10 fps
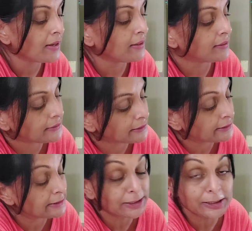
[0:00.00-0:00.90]

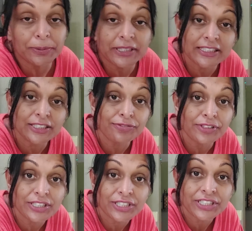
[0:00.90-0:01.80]
and just put it in the
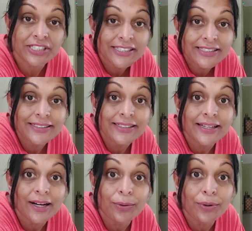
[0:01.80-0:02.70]
fridge.
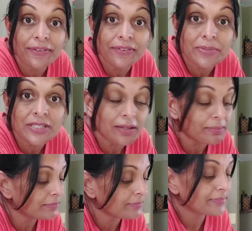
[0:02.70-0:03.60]
I'll go give him
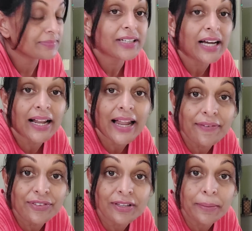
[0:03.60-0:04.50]
some. I'll
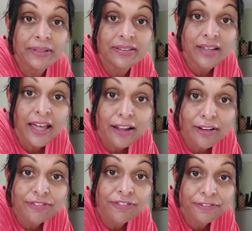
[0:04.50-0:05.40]
have some
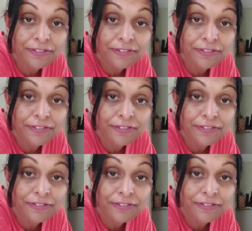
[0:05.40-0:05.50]
myself.